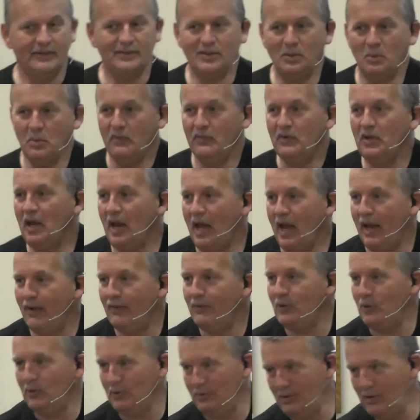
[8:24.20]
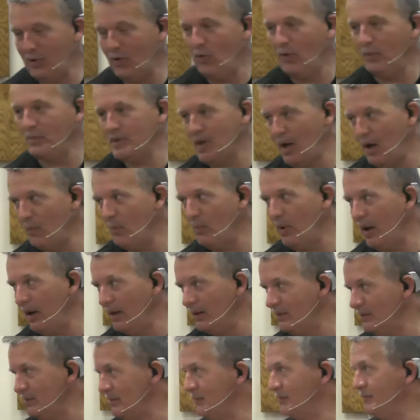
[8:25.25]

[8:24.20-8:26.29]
Some of you laugh, you know what I'm talking about.